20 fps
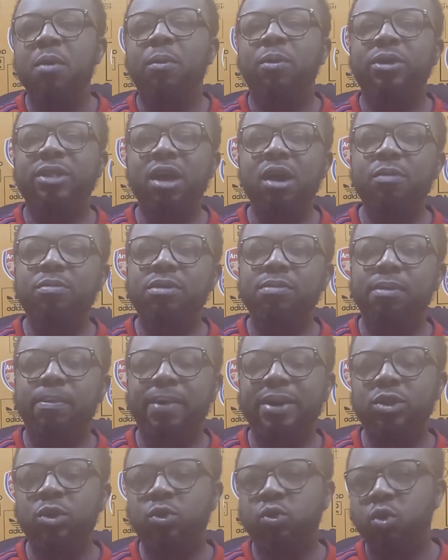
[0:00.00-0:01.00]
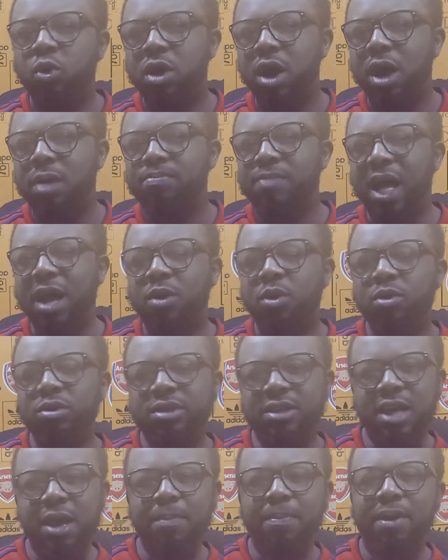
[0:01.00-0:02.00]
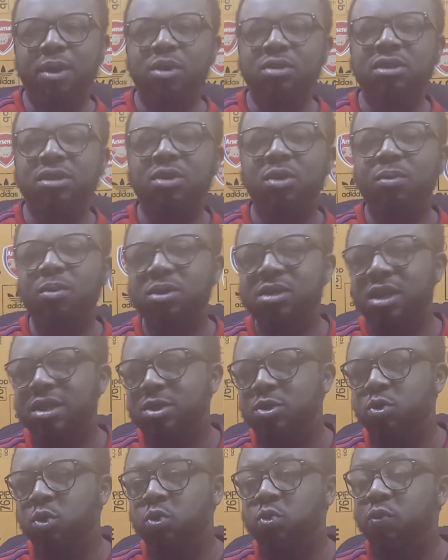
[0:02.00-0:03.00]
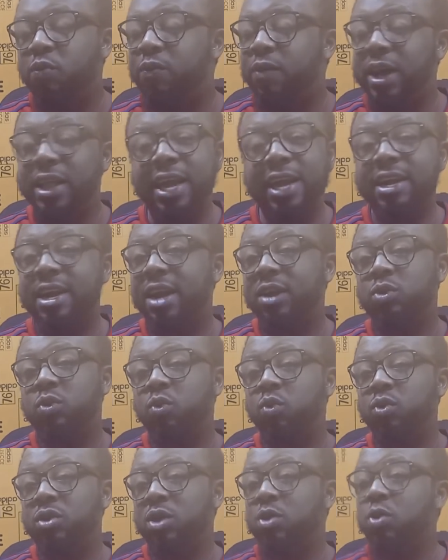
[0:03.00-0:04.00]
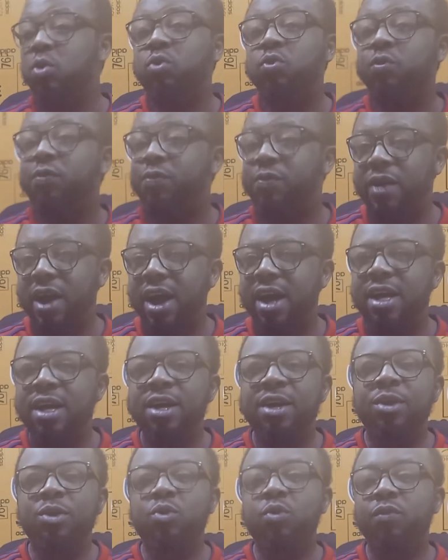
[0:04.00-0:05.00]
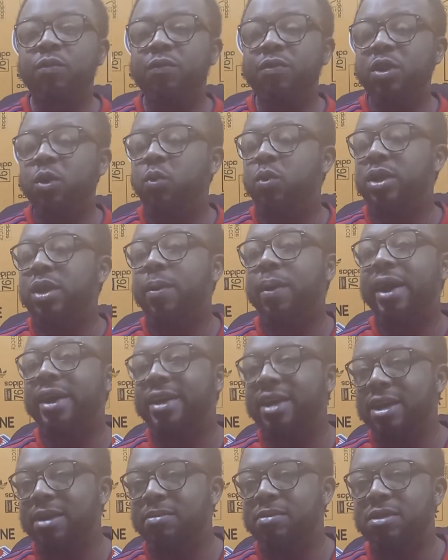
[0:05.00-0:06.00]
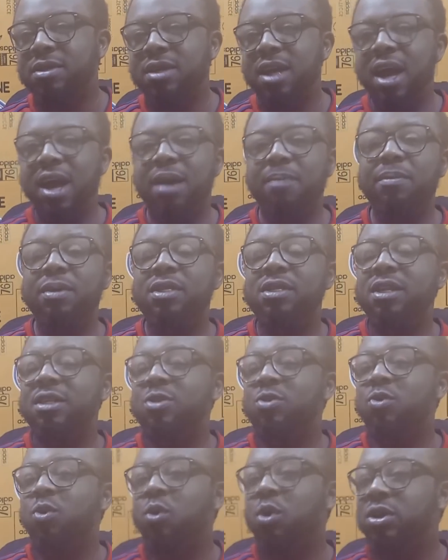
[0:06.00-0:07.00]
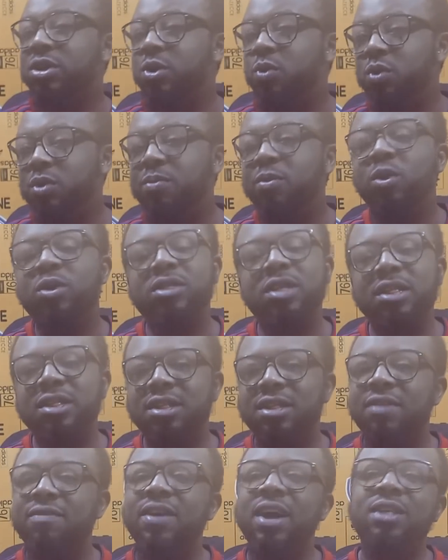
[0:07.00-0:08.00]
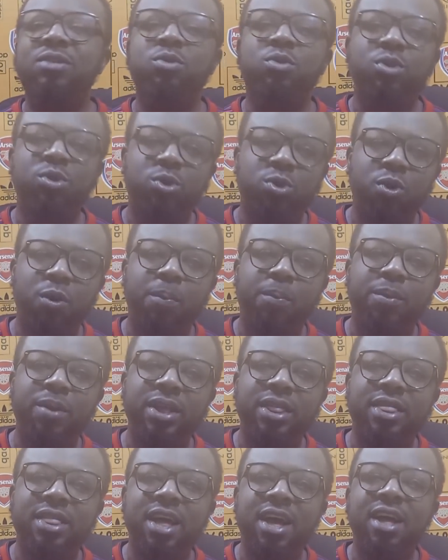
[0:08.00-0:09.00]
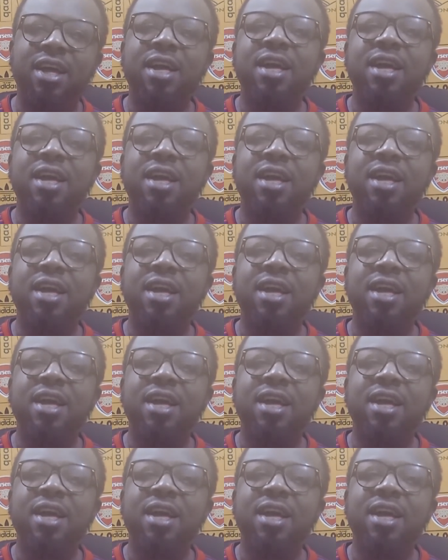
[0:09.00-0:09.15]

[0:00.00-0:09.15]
But now, you see, for Badger, I'm talking. I can't scamp, I can't say, well, Chelsea not too far like that, though. They're not too far. So, if they win our games, make Chelsea not going to win, because Chelsea said that's the drop point now.